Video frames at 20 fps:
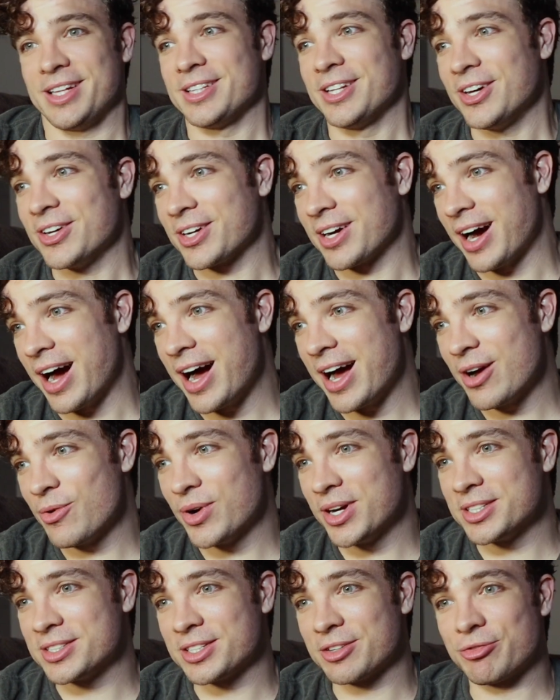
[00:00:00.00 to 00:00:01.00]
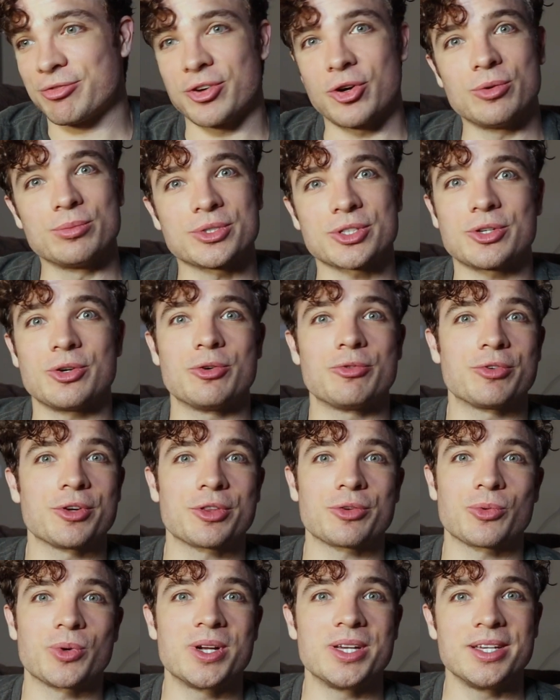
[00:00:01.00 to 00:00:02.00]
Look, I went to film school for
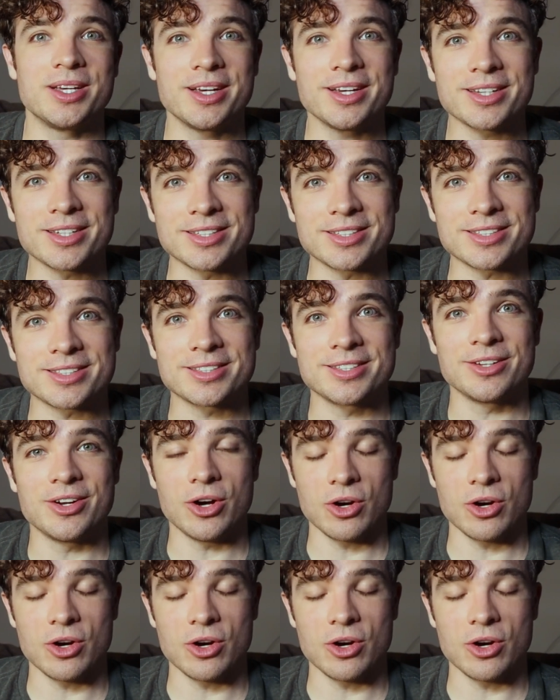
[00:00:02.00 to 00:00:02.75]
3 years, you